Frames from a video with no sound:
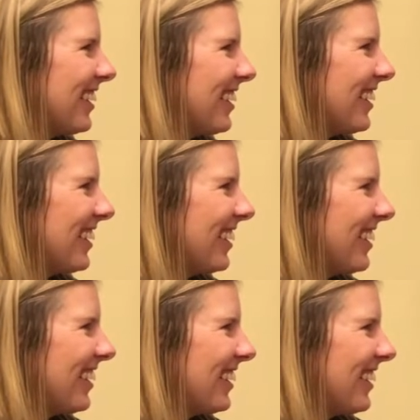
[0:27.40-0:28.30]

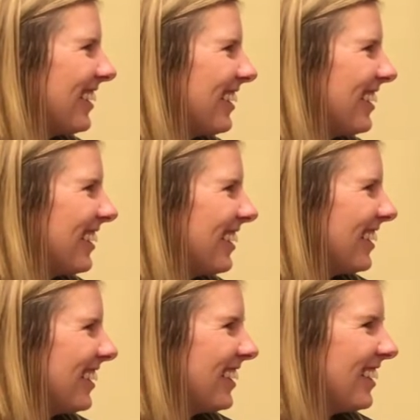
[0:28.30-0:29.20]

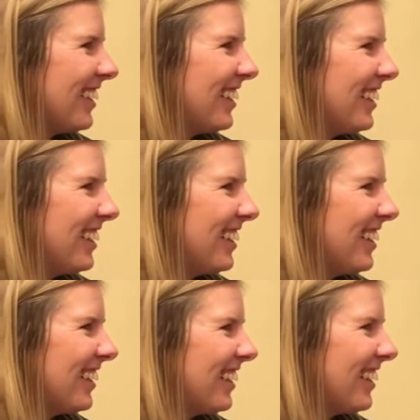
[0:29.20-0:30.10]

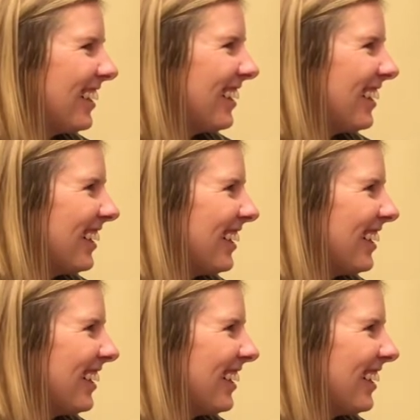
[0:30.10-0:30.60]
(silent)